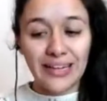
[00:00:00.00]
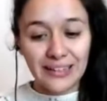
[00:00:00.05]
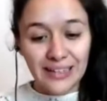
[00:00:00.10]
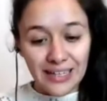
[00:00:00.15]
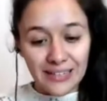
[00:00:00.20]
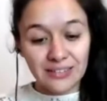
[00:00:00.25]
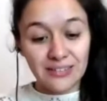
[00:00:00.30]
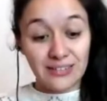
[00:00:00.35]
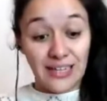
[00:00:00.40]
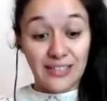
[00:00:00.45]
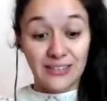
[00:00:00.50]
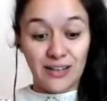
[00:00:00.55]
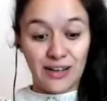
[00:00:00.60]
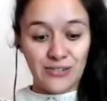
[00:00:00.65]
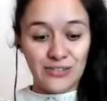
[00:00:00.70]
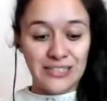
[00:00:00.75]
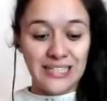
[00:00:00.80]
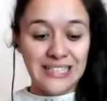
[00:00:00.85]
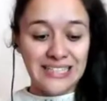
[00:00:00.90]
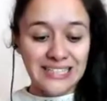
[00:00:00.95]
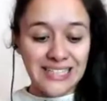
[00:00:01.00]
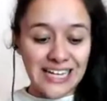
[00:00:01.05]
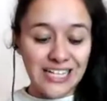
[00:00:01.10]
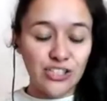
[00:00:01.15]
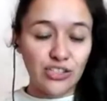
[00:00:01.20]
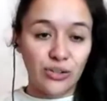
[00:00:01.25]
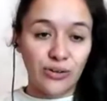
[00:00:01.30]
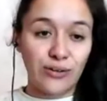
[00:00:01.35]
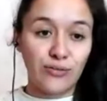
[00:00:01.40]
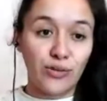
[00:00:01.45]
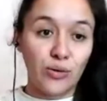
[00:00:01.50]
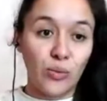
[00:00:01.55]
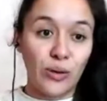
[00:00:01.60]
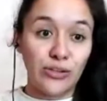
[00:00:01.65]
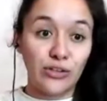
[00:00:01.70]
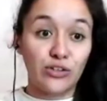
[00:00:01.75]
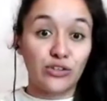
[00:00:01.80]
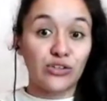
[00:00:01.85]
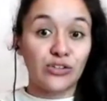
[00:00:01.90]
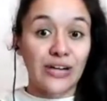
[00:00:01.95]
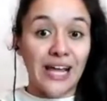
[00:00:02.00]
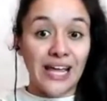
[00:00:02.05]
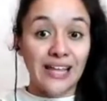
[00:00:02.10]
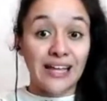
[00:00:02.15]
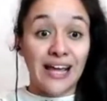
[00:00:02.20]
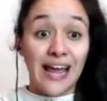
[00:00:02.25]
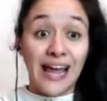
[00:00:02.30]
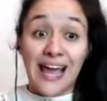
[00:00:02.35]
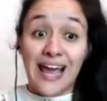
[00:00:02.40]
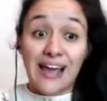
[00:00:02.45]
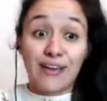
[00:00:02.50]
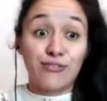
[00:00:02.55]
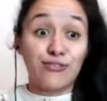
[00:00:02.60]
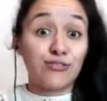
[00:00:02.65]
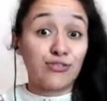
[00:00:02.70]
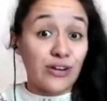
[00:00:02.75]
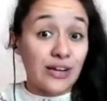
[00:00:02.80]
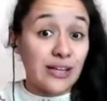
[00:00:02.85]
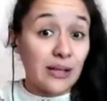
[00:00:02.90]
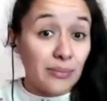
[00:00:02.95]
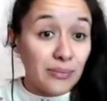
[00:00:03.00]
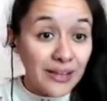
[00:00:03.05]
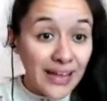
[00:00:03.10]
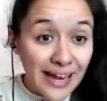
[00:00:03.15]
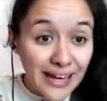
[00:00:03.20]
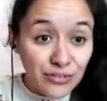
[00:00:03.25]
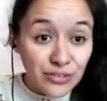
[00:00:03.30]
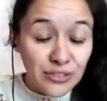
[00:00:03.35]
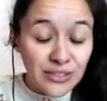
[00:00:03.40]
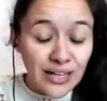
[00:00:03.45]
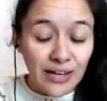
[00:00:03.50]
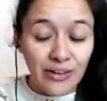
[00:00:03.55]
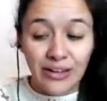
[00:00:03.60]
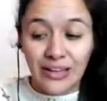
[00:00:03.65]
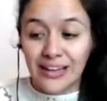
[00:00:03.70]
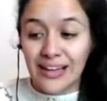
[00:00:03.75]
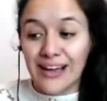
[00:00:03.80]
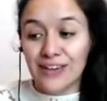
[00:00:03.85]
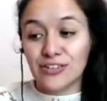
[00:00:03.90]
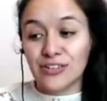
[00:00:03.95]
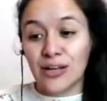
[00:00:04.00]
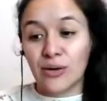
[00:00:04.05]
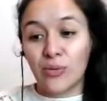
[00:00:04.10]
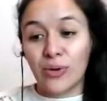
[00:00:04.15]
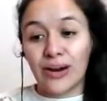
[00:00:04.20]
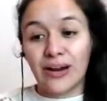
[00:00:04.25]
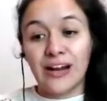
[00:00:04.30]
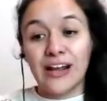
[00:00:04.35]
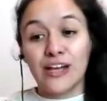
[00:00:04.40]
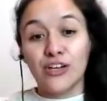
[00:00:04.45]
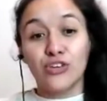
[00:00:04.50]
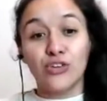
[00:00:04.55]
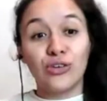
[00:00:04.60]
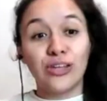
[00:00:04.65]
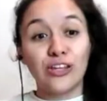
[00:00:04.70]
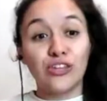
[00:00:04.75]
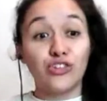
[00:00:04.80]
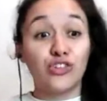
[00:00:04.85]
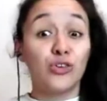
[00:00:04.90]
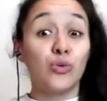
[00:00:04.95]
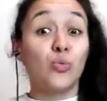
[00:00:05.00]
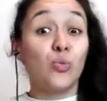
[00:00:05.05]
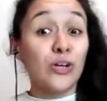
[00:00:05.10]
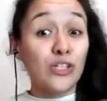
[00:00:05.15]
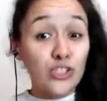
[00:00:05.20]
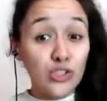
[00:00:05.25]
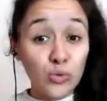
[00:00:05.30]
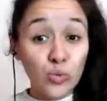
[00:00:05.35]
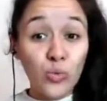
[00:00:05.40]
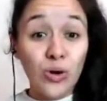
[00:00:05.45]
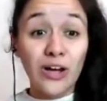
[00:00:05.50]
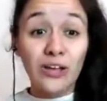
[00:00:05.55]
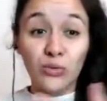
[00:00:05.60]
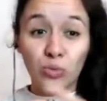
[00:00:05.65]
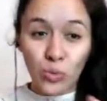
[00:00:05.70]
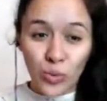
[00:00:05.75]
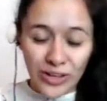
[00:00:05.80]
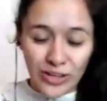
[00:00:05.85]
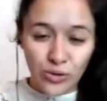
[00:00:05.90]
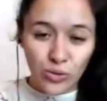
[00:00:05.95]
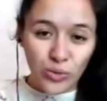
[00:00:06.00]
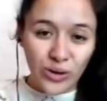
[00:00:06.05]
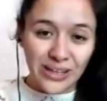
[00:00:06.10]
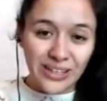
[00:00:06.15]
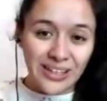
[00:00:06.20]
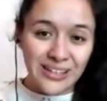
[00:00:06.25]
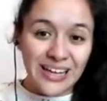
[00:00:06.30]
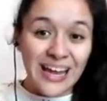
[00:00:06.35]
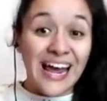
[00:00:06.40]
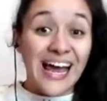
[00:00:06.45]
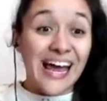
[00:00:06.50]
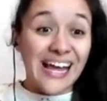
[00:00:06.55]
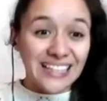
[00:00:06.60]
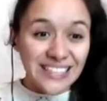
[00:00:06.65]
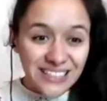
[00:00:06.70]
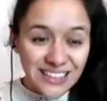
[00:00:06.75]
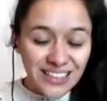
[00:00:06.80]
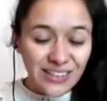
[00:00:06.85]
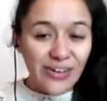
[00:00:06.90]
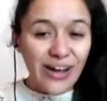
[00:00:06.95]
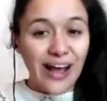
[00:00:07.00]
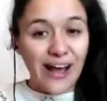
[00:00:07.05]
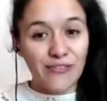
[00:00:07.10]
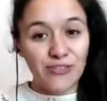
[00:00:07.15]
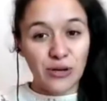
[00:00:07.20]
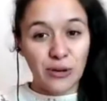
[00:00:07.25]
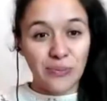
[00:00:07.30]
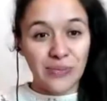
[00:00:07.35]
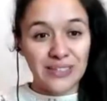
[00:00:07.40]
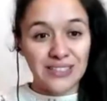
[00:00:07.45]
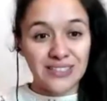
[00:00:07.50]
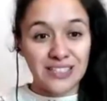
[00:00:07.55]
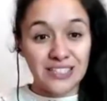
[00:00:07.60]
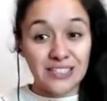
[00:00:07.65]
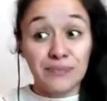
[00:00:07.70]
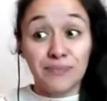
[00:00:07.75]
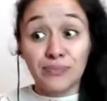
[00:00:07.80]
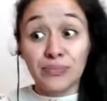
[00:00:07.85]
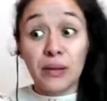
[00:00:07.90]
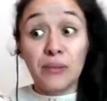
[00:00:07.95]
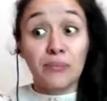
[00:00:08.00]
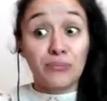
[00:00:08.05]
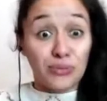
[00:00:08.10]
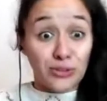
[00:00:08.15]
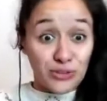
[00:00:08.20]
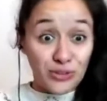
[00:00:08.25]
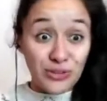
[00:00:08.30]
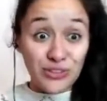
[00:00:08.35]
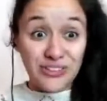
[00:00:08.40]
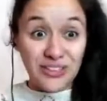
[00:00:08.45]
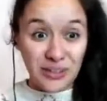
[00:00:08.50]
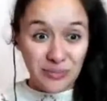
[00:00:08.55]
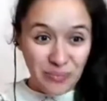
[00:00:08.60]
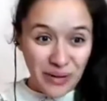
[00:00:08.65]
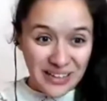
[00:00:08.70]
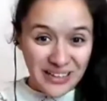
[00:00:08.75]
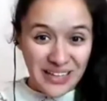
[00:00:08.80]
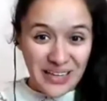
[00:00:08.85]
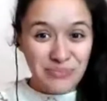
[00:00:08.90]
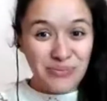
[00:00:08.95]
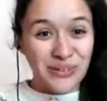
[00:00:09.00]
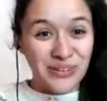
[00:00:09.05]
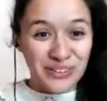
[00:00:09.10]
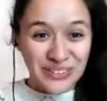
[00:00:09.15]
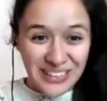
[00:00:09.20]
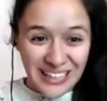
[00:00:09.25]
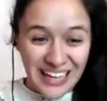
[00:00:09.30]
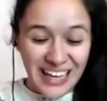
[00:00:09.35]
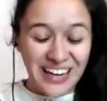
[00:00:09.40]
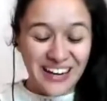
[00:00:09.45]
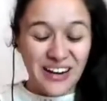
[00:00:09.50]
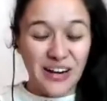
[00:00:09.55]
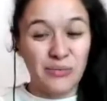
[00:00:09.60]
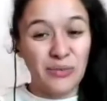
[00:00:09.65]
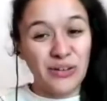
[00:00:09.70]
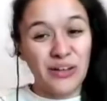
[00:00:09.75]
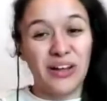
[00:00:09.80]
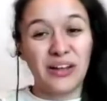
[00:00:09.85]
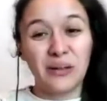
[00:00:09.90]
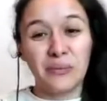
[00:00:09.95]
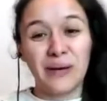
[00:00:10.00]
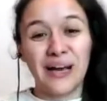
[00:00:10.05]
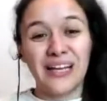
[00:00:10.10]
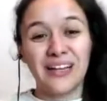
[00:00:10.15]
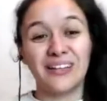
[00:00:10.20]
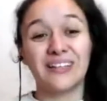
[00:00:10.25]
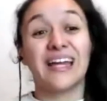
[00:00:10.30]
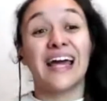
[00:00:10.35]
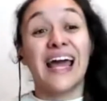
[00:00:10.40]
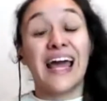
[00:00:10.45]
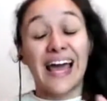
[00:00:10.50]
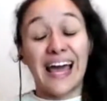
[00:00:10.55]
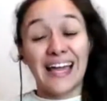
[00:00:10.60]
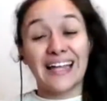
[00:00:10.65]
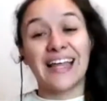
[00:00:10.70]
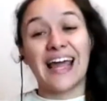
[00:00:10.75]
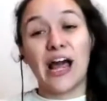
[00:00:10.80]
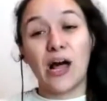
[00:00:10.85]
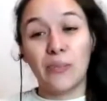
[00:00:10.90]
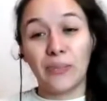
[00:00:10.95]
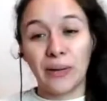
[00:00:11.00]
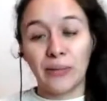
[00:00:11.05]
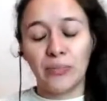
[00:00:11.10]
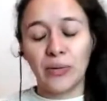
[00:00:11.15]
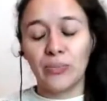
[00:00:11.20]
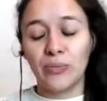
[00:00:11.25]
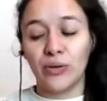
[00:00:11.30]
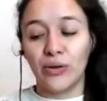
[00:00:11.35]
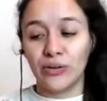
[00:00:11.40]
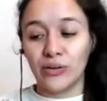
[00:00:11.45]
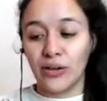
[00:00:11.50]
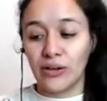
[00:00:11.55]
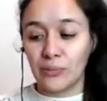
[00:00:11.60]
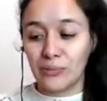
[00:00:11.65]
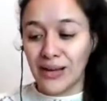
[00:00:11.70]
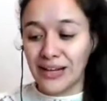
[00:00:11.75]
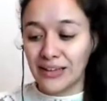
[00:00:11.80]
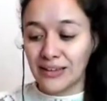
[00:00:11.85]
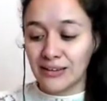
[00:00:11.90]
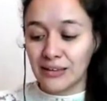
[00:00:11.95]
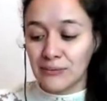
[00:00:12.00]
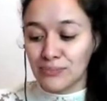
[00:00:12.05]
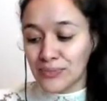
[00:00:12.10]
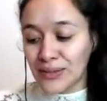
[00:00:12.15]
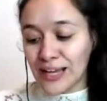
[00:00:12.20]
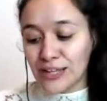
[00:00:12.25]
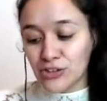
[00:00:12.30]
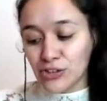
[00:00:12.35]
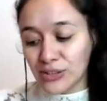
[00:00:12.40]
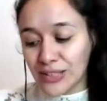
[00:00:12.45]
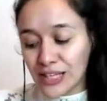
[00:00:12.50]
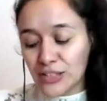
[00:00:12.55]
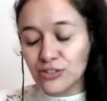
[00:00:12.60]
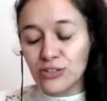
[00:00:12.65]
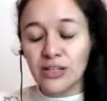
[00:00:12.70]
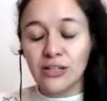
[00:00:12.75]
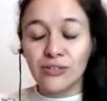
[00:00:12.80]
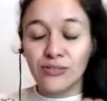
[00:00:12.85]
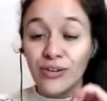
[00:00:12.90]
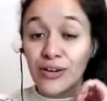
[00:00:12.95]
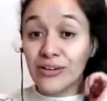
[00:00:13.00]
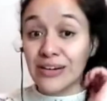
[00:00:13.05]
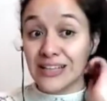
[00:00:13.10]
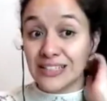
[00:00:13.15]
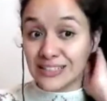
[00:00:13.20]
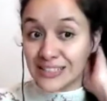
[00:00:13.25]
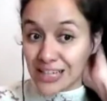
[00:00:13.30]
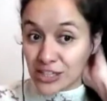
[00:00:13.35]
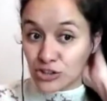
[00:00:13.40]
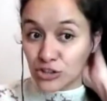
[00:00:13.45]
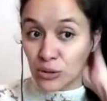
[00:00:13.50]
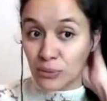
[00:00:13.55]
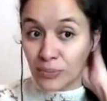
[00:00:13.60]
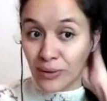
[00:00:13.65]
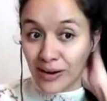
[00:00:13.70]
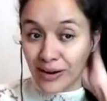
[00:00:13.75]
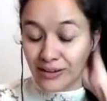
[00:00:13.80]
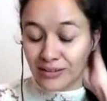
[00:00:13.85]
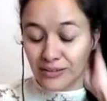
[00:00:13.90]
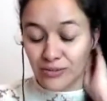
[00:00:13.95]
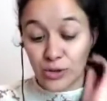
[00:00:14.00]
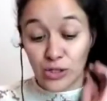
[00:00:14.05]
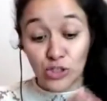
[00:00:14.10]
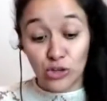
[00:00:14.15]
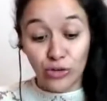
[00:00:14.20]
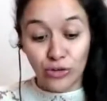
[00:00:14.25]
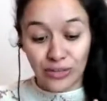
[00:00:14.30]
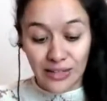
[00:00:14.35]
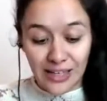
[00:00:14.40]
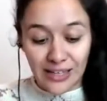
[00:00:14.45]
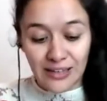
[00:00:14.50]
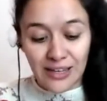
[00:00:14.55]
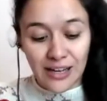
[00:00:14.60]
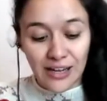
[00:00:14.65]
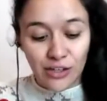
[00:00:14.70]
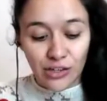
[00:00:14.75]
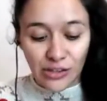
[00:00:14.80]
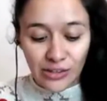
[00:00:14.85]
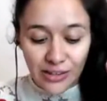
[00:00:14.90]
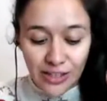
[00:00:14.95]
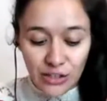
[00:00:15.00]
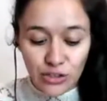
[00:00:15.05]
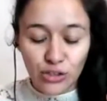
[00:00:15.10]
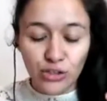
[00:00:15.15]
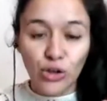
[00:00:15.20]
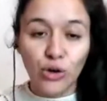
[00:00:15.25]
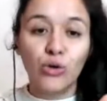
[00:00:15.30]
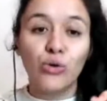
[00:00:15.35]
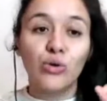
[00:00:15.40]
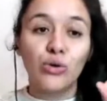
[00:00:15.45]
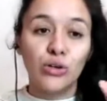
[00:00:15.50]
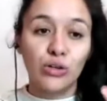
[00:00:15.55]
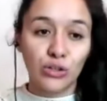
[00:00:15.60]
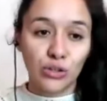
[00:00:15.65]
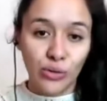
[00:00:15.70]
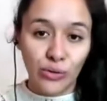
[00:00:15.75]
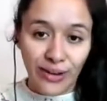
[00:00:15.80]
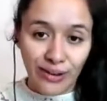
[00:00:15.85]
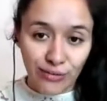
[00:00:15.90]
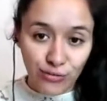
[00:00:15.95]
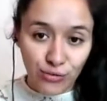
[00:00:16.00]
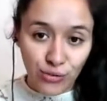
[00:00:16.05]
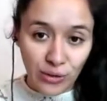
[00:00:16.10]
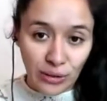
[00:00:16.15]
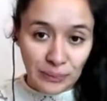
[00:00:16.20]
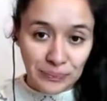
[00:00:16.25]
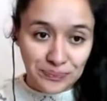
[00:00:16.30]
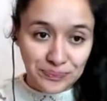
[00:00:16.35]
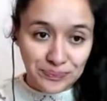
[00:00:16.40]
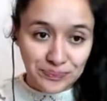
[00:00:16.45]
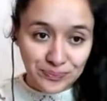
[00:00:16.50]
That's obviously essential if you want to create a freedom lifestyle, a lifestyle where you can do what you want, when you want it, and still have your business producing money, producing income on autopilot and helping people on autopilot. And so that's a very essential part of what you need. You need to know who you're doing it for.